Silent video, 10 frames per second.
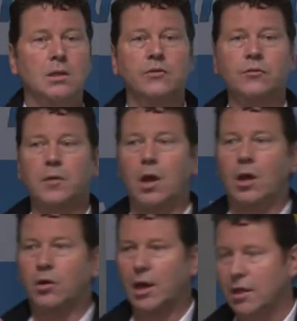for my
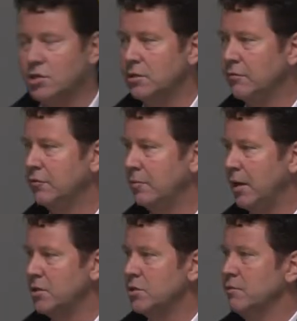location
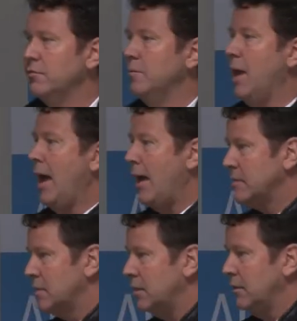information, for my
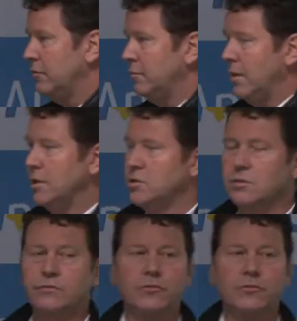asset information,